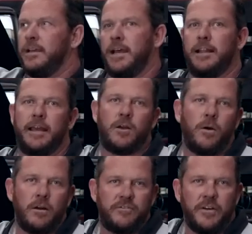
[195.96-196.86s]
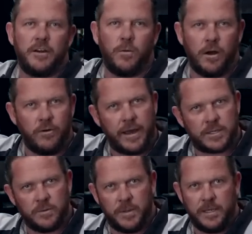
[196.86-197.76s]
Kind of like what our fender well
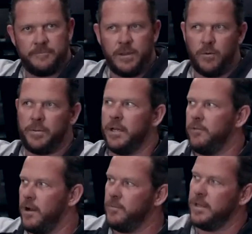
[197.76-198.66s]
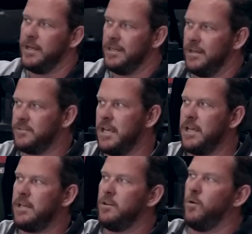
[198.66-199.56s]
racks would be. We're playing around with the idea of
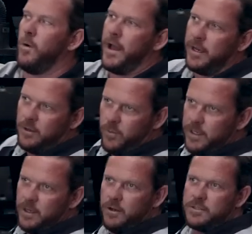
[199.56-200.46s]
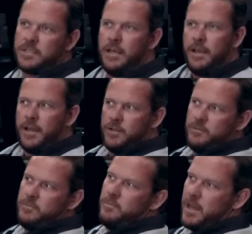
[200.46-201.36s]
taking the wagon windows
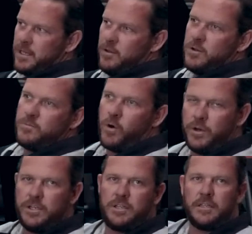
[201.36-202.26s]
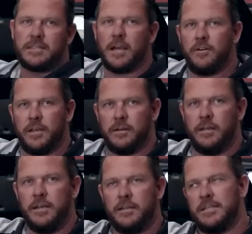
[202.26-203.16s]
and making those more utilitarian.
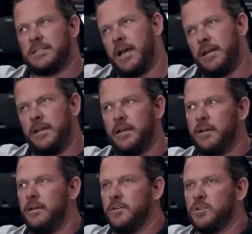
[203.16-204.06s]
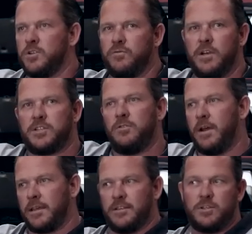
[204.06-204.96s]
Designing a search and rescue
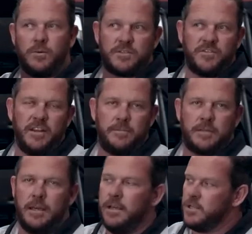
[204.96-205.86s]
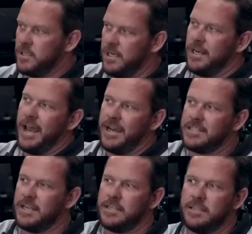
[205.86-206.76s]
rack that's almost flipped, so that you can
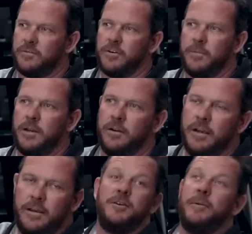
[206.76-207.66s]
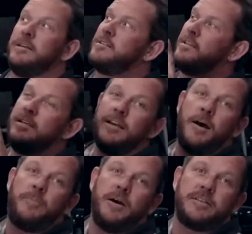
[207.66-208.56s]
access it from here. You may see
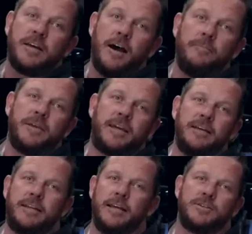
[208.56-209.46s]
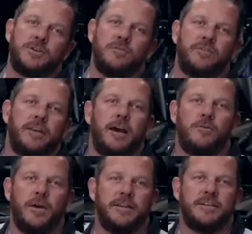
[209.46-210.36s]
up on top the condenser for
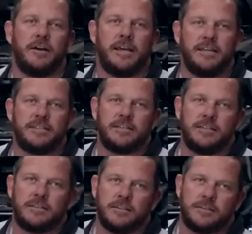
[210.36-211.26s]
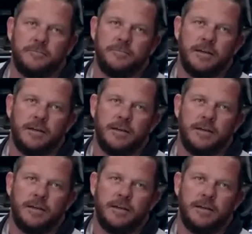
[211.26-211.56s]
that Red Dot A C system.